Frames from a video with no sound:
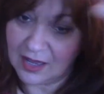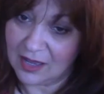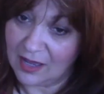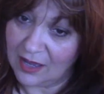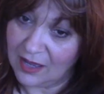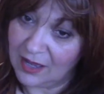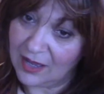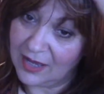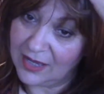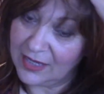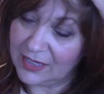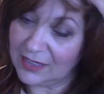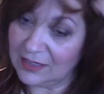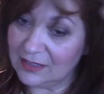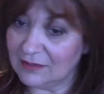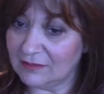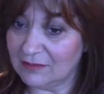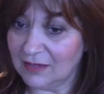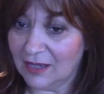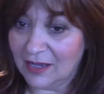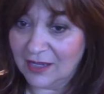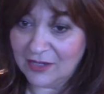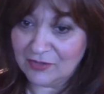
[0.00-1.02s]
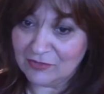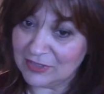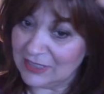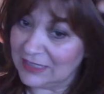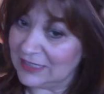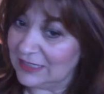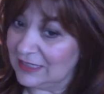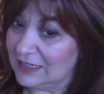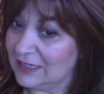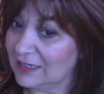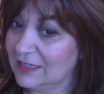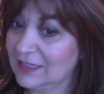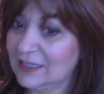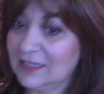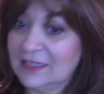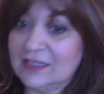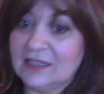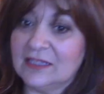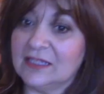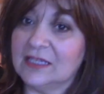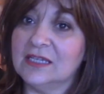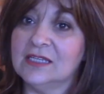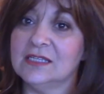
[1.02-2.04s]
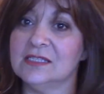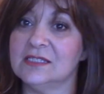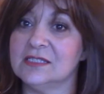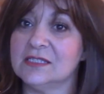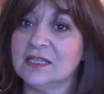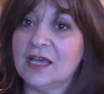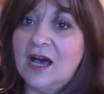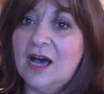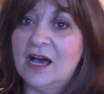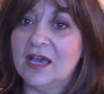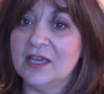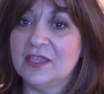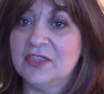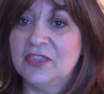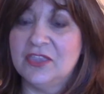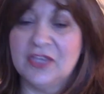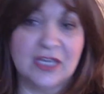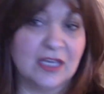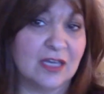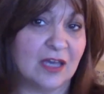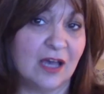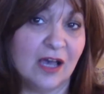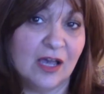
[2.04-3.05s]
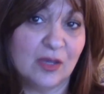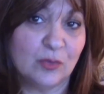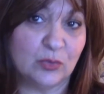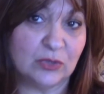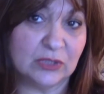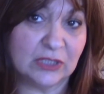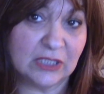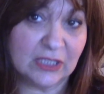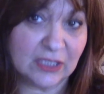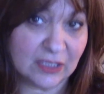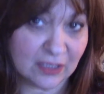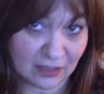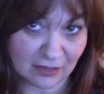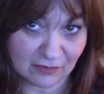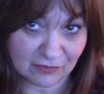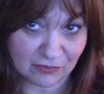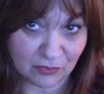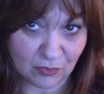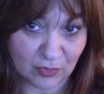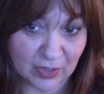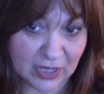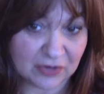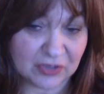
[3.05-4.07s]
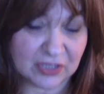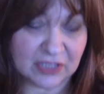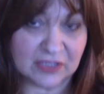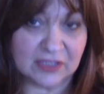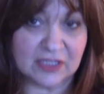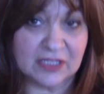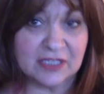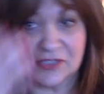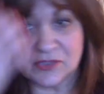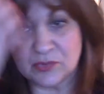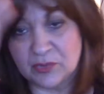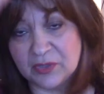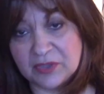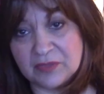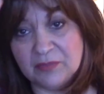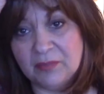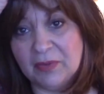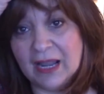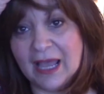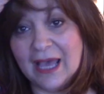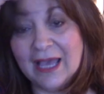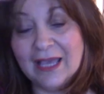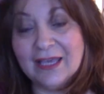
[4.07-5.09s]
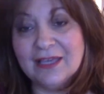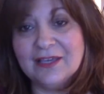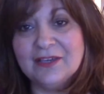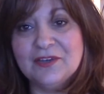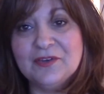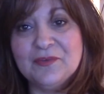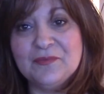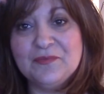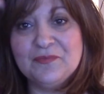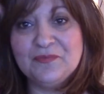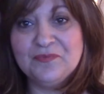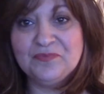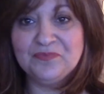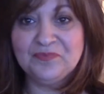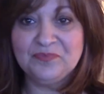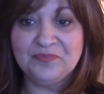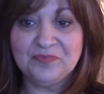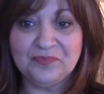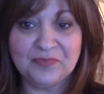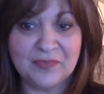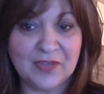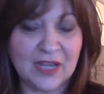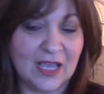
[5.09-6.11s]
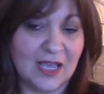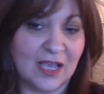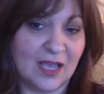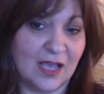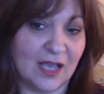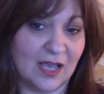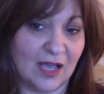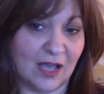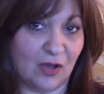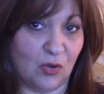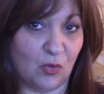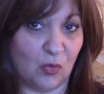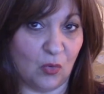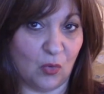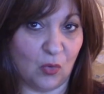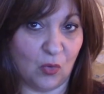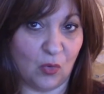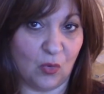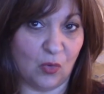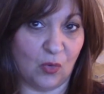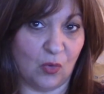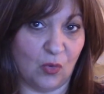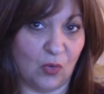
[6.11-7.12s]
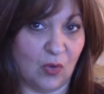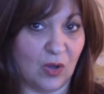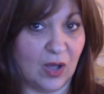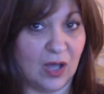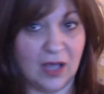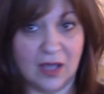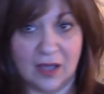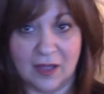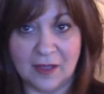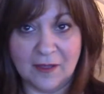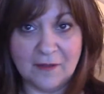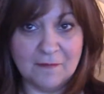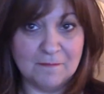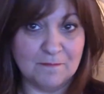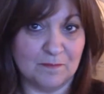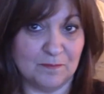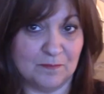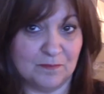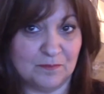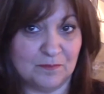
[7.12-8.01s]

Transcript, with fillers: I, I really like this I think I would love wearing this with black or um,